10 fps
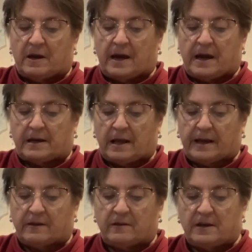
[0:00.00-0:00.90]
and
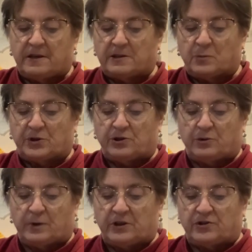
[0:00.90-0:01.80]
like these were
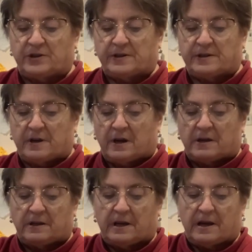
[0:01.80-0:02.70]
2 inches,
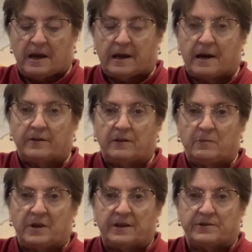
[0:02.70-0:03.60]
then I cut
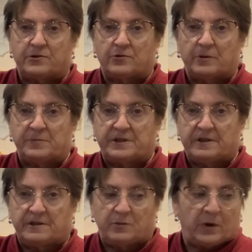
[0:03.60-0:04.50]
them in strips
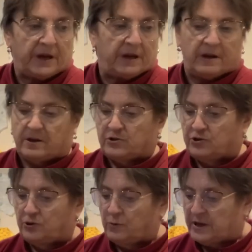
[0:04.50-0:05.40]
this way,
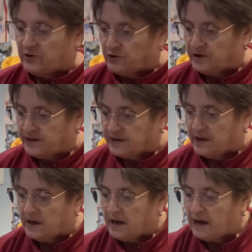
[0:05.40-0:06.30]
2 inches,
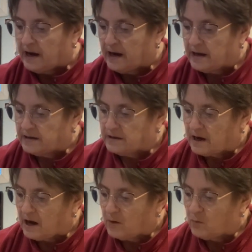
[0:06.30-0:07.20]
and
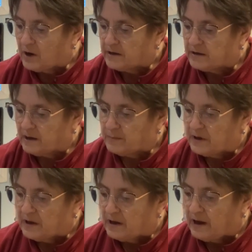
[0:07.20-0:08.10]
I wind up
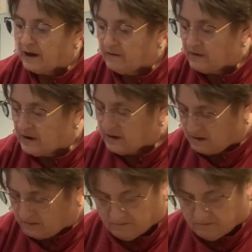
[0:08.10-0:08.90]
having